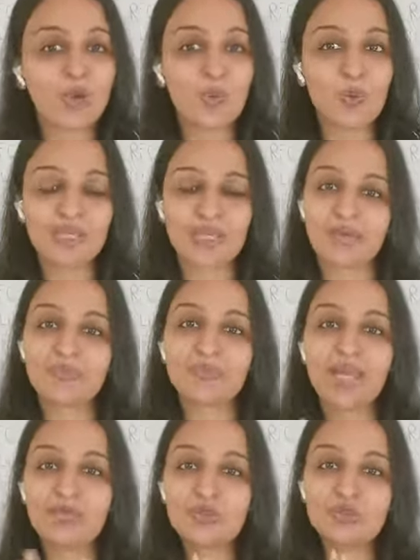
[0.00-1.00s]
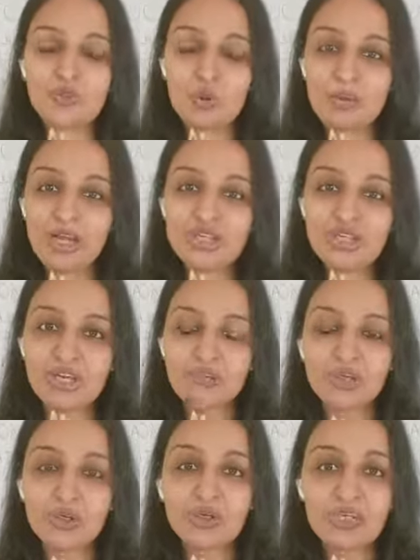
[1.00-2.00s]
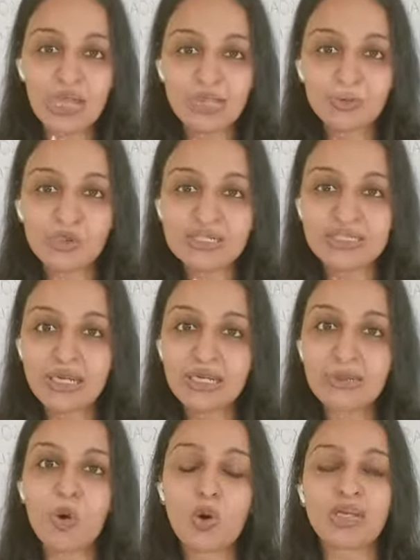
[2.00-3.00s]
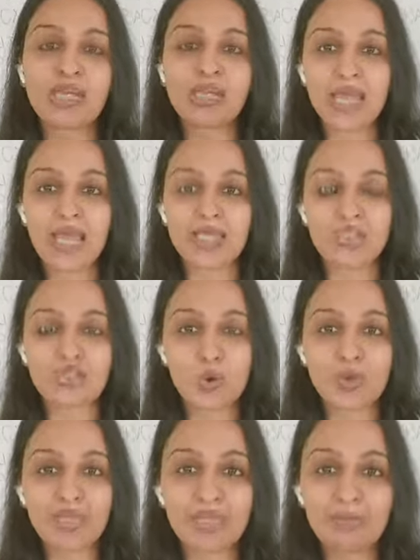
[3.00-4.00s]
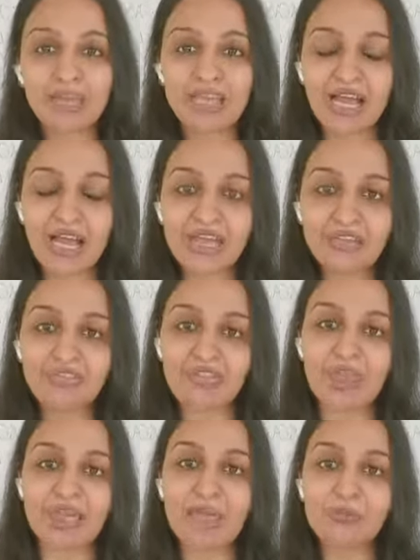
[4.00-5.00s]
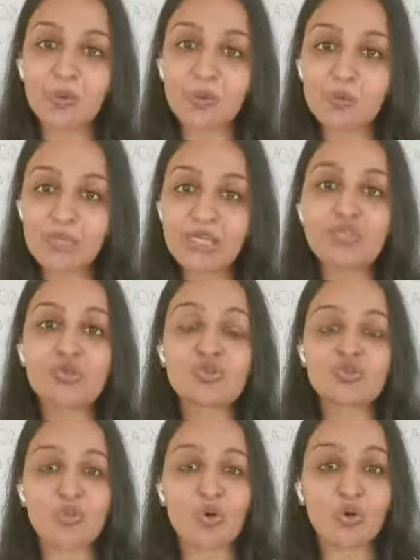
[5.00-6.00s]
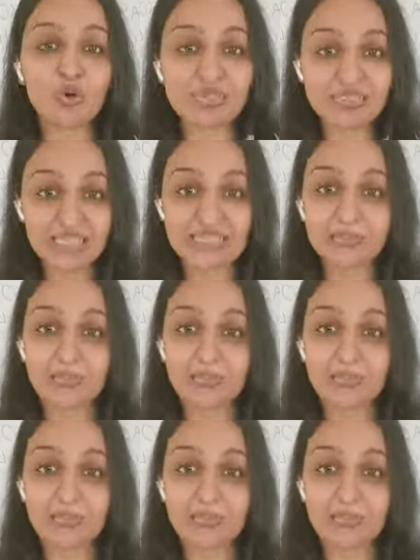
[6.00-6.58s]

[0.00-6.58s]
Okay, thank you so much giving your time on a Sunday morning and joining me live, and I'm going to meet you tomorrow 6